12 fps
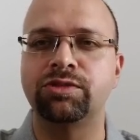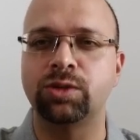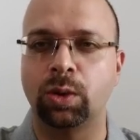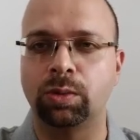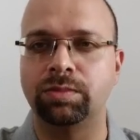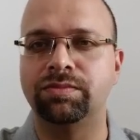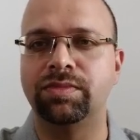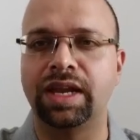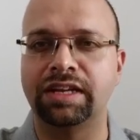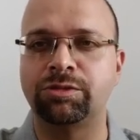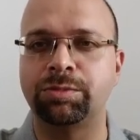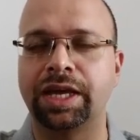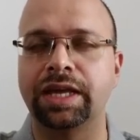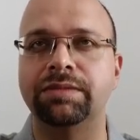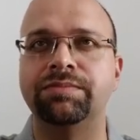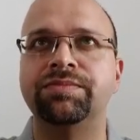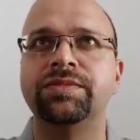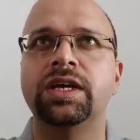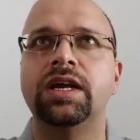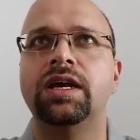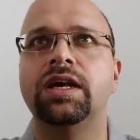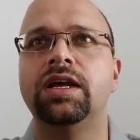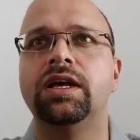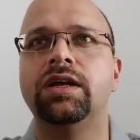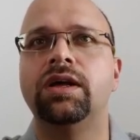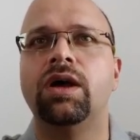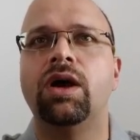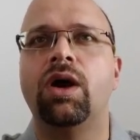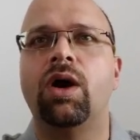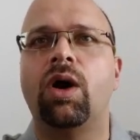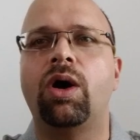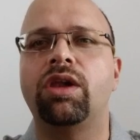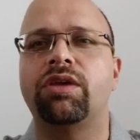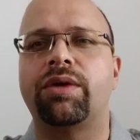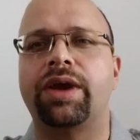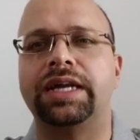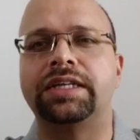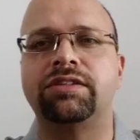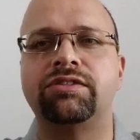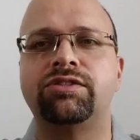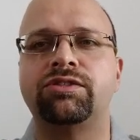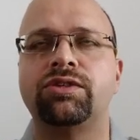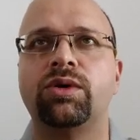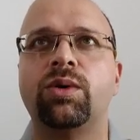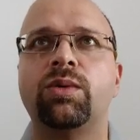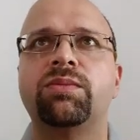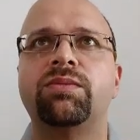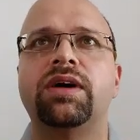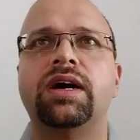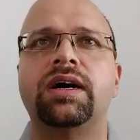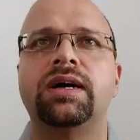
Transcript: So let's begin. All right. So